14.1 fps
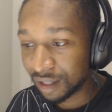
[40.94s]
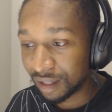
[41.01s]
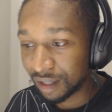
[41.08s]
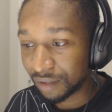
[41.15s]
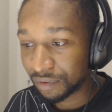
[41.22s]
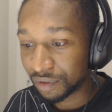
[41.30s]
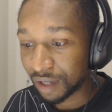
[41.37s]

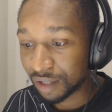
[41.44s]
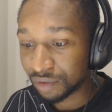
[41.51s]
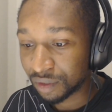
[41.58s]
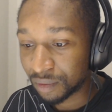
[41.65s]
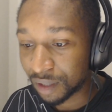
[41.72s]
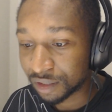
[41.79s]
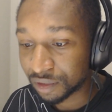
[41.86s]
if you guys want
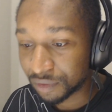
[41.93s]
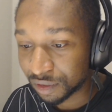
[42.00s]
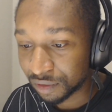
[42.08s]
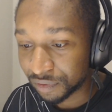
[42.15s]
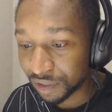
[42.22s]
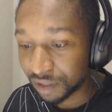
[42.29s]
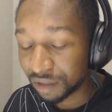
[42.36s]
to watch the
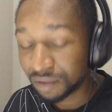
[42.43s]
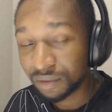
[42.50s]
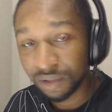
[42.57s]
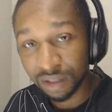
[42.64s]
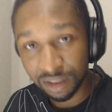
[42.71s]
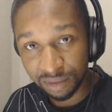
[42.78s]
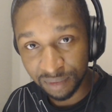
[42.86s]
original video,
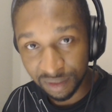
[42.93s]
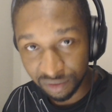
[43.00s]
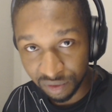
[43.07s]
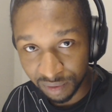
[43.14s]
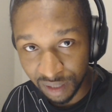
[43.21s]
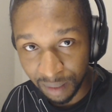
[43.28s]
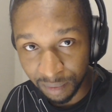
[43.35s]
links be in the
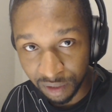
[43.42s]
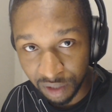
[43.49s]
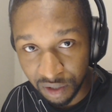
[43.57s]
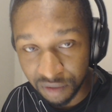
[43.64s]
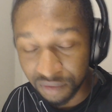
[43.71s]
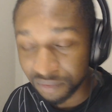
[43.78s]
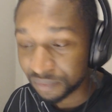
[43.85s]
description down
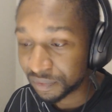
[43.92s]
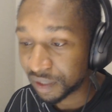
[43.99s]
below.